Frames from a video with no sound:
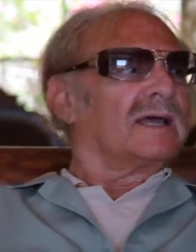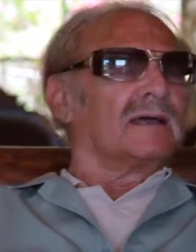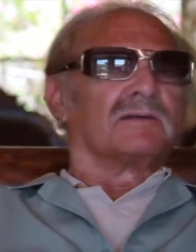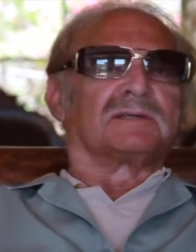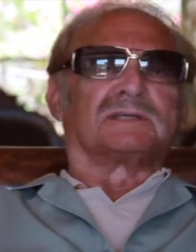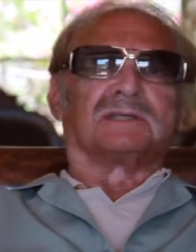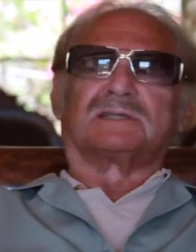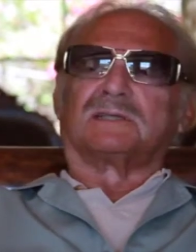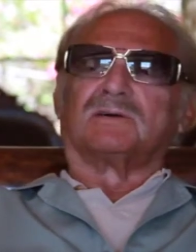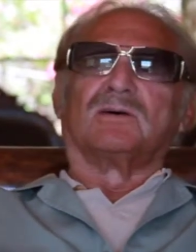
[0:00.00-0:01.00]
It was
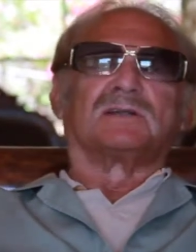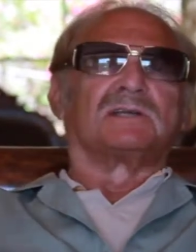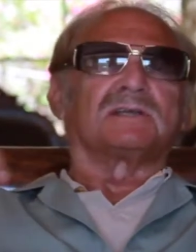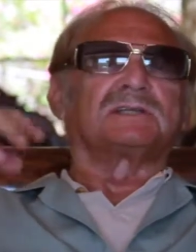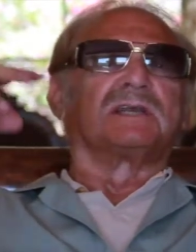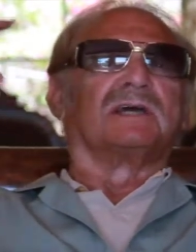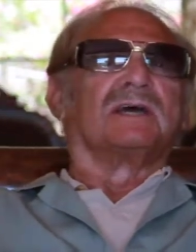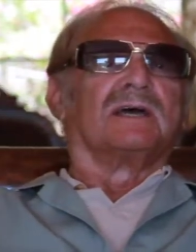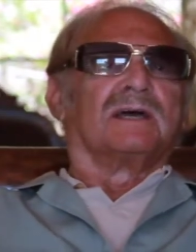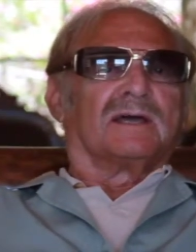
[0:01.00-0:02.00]
this who had just
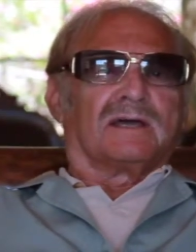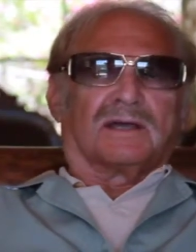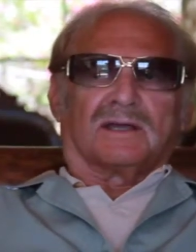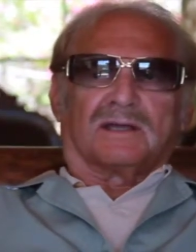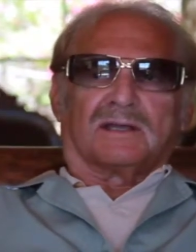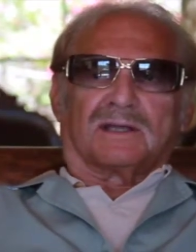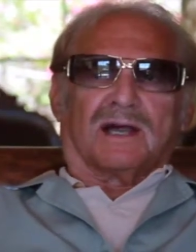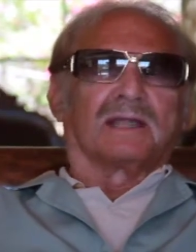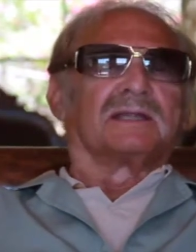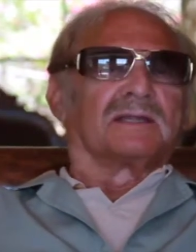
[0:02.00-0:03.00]

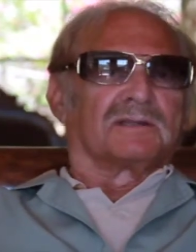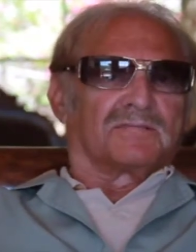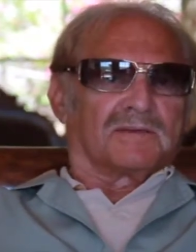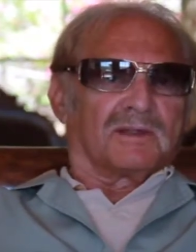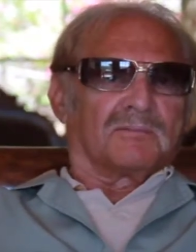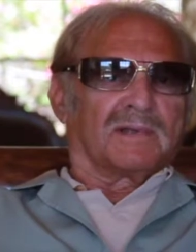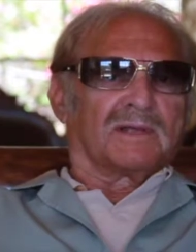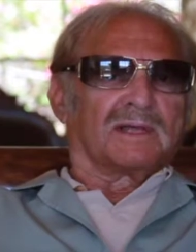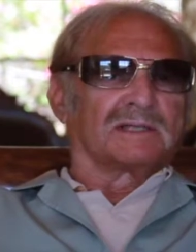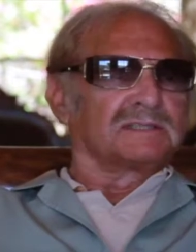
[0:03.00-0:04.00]
gotten into film,
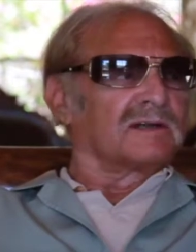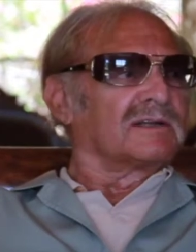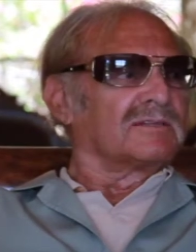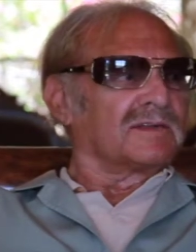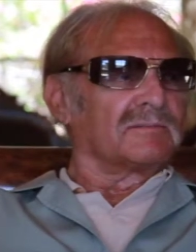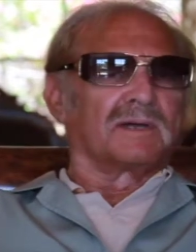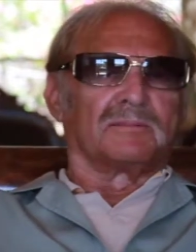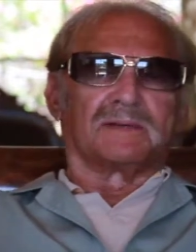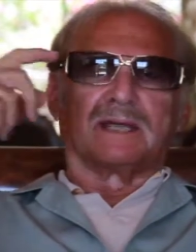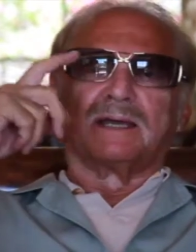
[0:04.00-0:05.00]
started a film
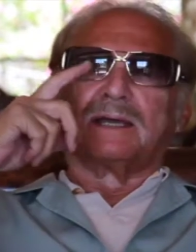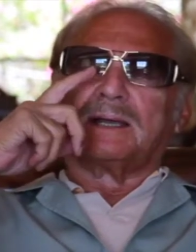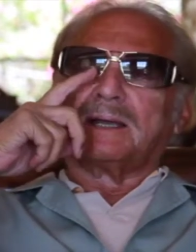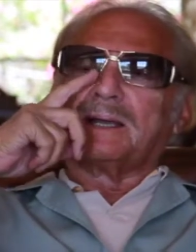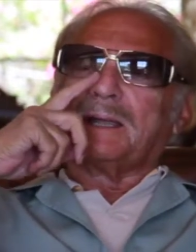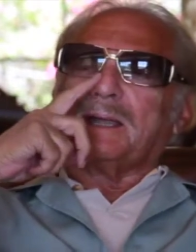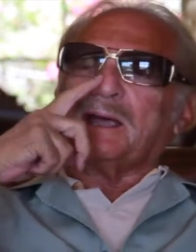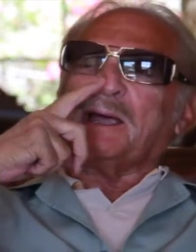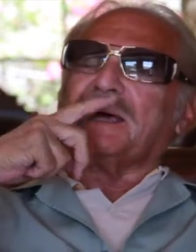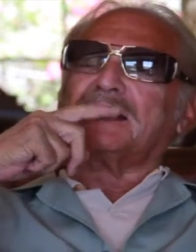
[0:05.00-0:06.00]
company,
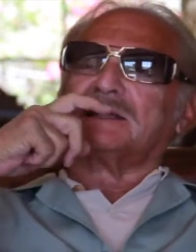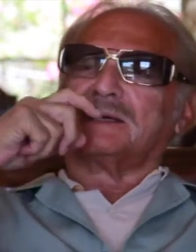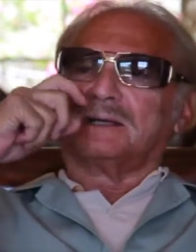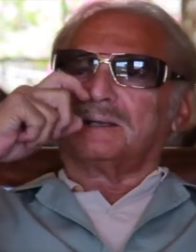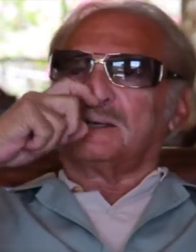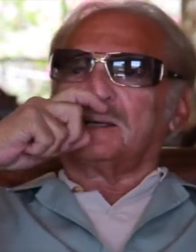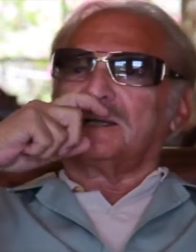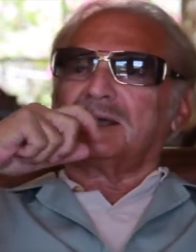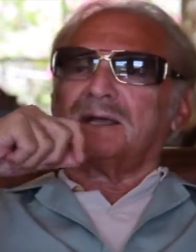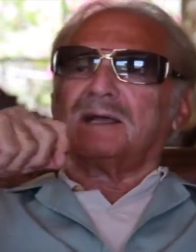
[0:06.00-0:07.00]
and uh,
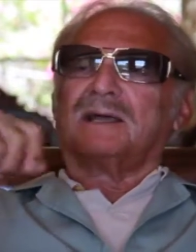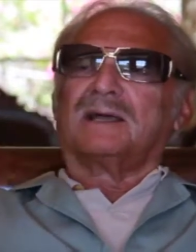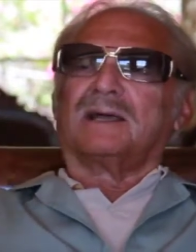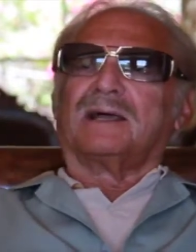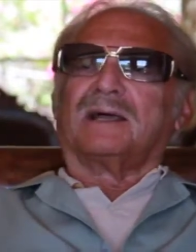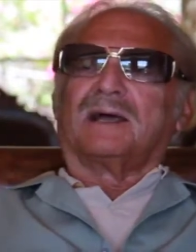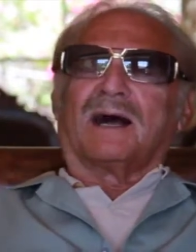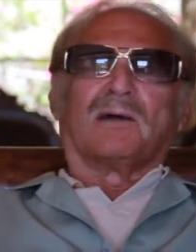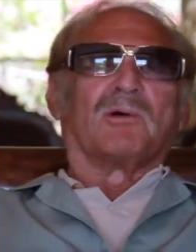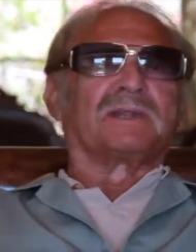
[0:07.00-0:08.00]

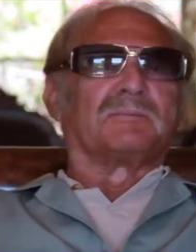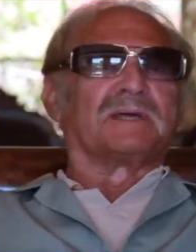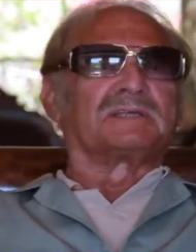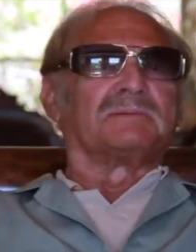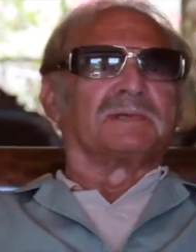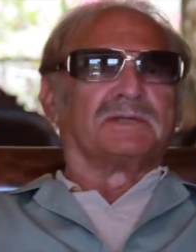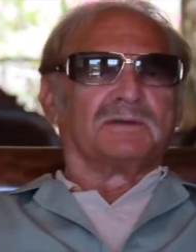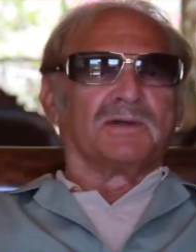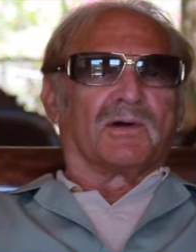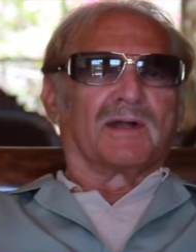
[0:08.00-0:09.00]
I went to pitch him in
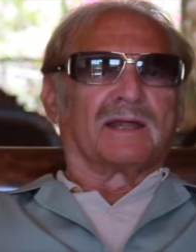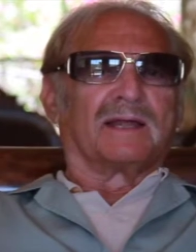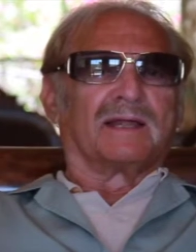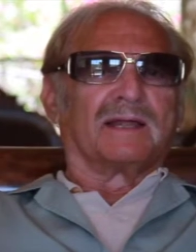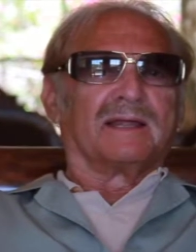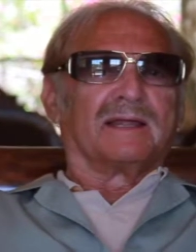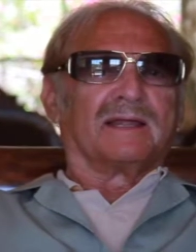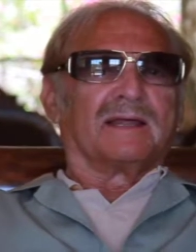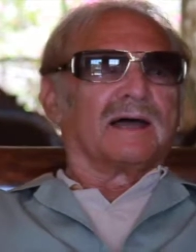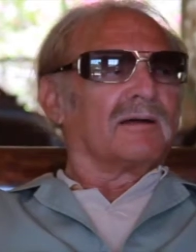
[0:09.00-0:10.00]
New York
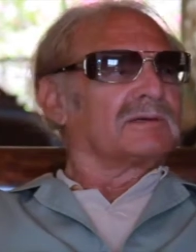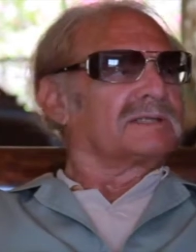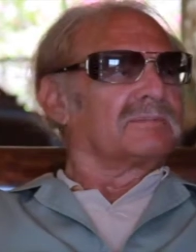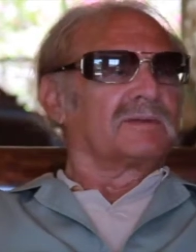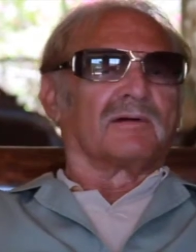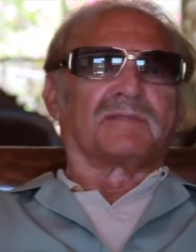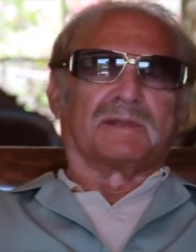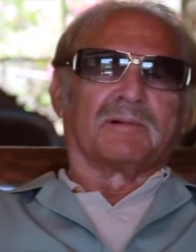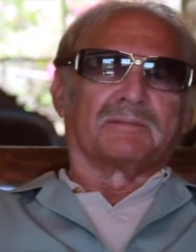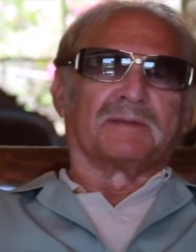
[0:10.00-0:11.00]
I was tipped off
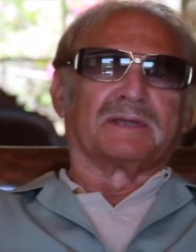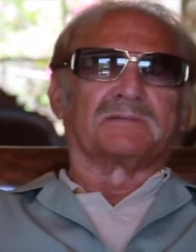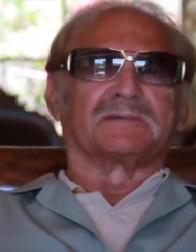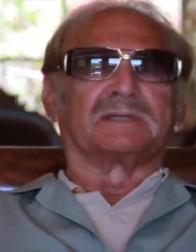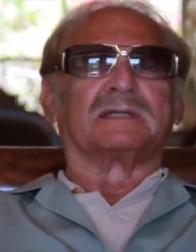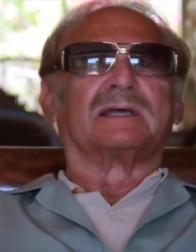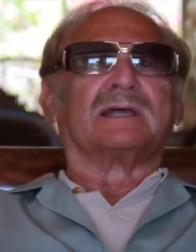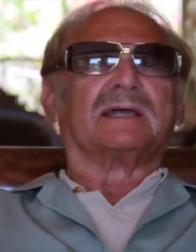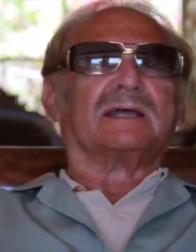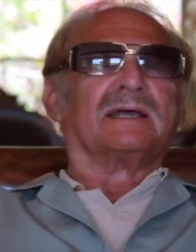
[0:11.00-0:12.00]
that he might be interested.
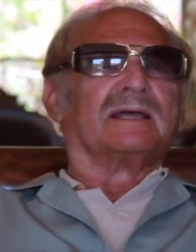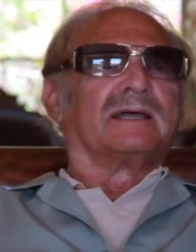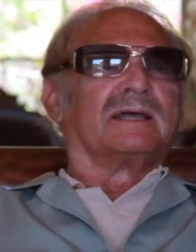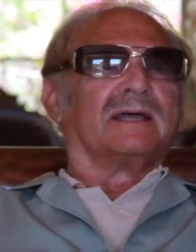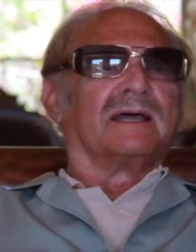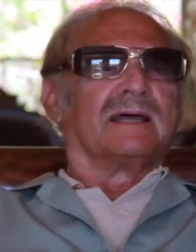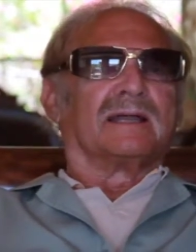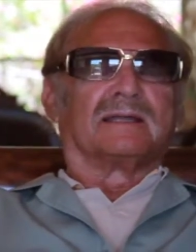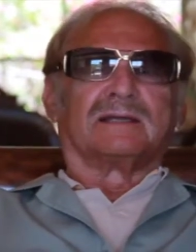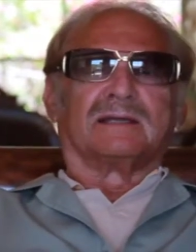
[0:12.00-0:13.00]

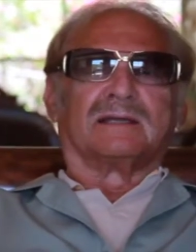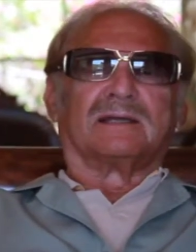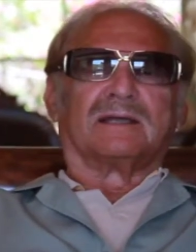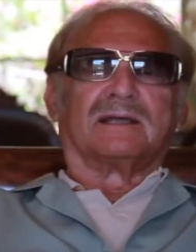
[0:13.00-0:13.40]
And uh,